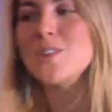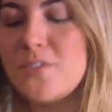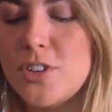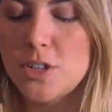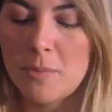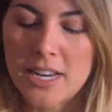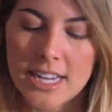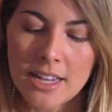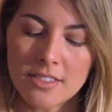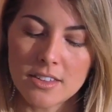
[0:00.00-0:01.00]
you have to, to
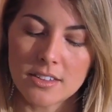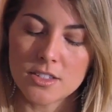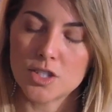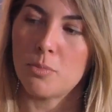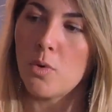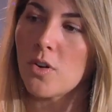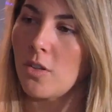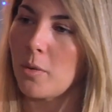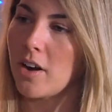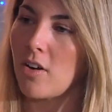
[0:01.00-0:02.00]
maintain the support
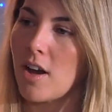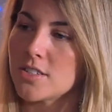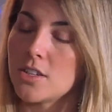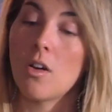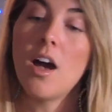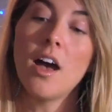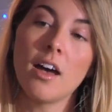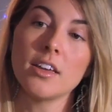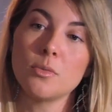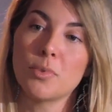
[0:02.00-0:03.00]
all the way across. So you go,
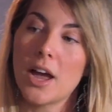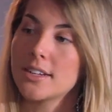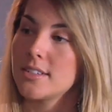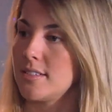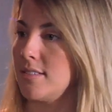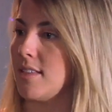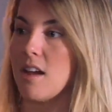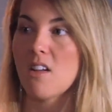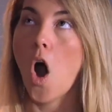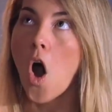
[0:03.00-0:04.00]
you practice
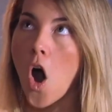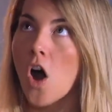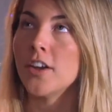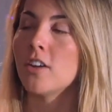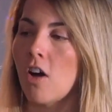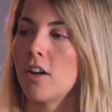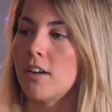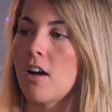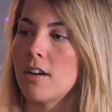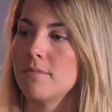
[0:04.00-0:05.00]
that on and on
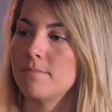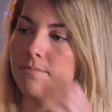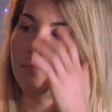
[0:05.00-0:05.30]
and on. But